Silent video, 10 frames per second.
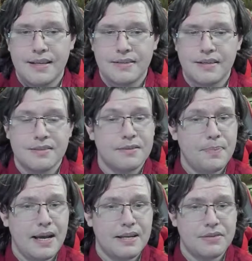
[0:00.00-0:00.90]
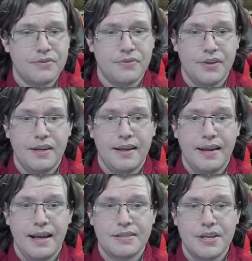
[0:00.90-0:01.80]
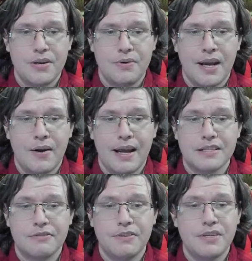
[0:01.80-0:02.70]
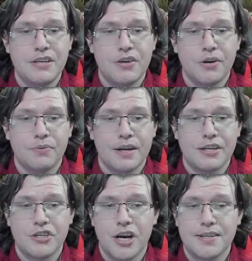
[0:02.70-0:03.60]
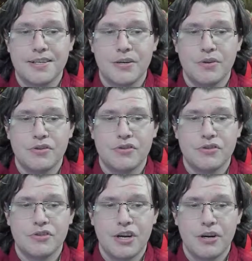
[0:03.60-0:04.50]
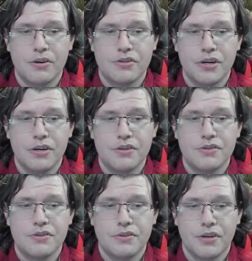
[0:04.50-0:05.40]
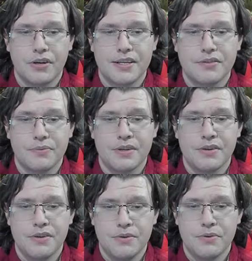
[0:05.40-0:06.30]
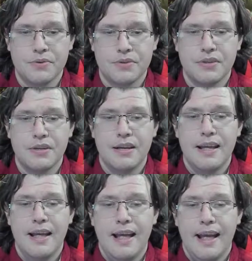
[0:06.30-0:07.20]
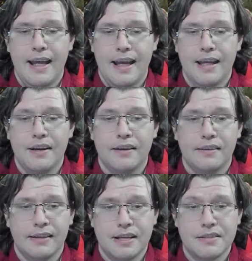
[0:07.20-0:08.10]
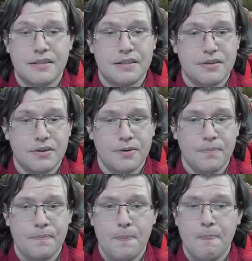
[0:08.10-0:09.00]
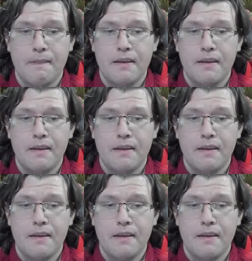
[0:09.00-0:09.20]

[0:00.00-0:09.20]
Death Sentence, passive. Execute now has a 15-yard range, causing you to charge to targets when used. And lastly, Disarm.